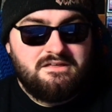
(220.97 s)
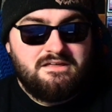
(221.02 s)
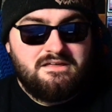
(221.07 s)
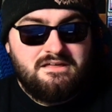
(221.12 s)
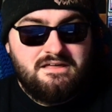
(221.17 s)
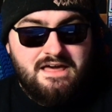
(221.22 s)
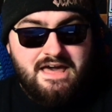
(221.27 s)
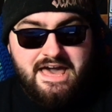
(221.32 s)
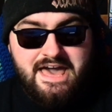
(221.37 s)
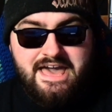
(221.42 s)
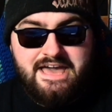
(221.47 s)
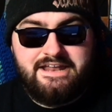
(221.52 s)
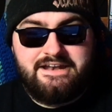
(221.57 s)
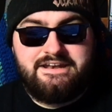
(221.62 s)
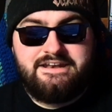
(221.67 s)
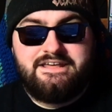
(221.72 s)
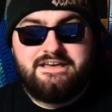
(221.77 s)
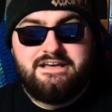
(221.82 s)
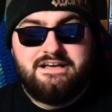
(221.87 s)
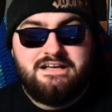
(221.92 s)

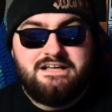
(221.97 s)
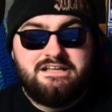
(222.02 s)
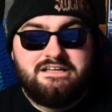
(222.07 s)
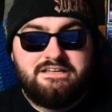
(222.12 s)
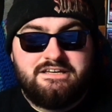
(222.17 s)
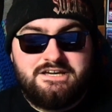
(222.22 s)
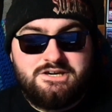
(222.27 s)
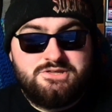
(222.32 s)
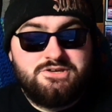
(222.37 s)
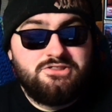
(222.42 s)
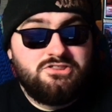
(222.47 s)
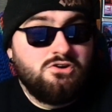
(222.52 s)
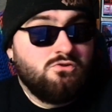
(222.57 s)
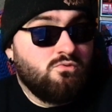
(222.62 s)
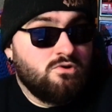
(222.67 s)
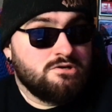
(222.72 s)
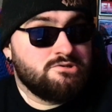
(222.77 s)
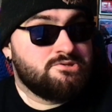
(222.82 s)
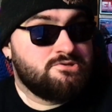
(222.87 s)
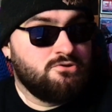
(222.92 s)
and isn't the
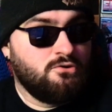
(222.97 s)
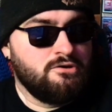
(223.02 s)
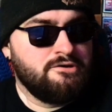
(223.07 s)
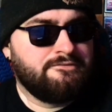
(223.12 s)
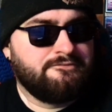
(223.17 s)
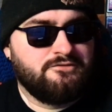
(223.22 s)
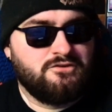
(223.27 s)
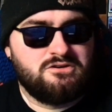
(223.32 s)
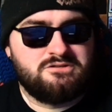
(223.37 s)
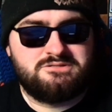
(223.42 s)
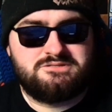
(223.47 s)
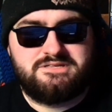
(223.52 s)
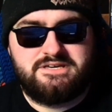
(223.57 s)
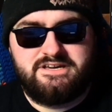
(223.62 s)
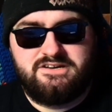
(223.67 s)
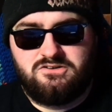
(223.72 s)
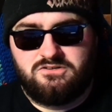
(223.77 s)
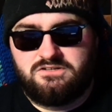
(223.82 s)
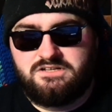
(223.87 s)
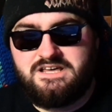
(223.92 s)
worst choice for a
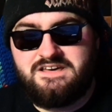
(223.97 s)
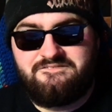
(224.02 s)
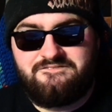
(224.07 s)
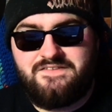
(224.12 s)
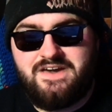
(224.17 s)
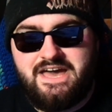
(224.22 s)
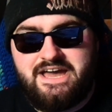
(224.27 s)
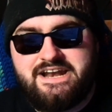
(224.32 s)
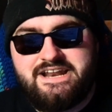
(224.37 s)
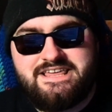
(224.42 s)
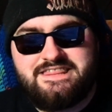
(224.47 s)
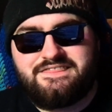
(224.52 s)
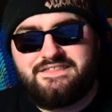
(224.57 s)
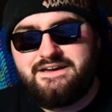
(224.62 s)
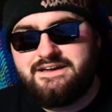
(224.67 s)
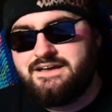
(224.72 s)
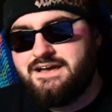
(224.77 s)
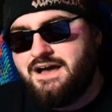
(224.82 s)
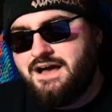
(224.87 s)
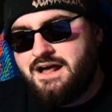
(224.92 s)
single. If
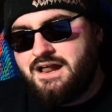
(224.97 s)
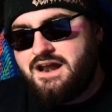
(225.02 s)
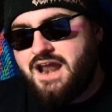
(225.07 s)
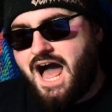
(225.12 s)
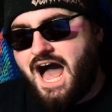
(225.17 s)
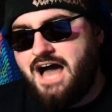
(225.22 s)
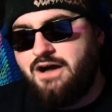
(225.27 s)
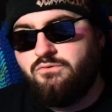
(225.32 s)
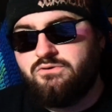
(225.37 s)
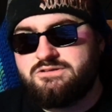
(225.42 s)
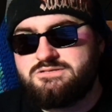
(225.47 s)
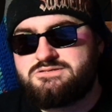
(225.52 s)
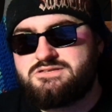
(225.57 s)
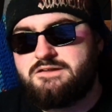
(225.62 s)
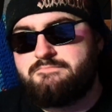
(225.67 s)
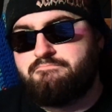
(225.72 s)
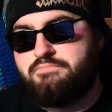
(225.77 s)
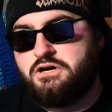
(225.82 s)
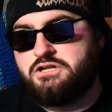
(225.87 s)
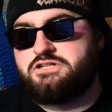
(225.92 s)
anything, I would have
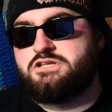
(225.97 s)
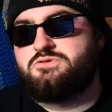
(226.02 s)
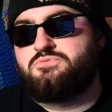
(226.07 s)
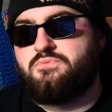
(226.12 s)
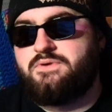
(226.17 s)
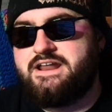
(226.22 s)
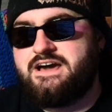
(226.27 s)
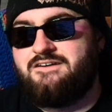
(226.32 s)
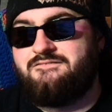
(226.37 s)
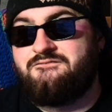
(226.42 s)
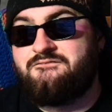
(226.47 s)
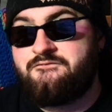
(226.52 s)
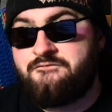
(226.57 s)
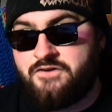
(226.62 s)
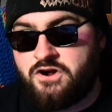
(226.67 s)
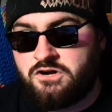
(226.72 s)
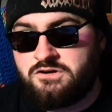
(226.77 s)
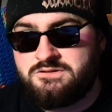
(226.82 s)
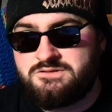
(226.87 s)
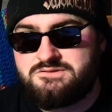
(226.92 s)
said put this one out
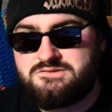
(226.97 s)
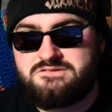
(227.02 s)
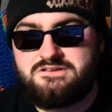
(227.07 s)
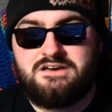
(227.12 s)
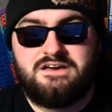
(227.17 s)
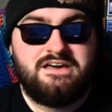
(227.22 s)
first.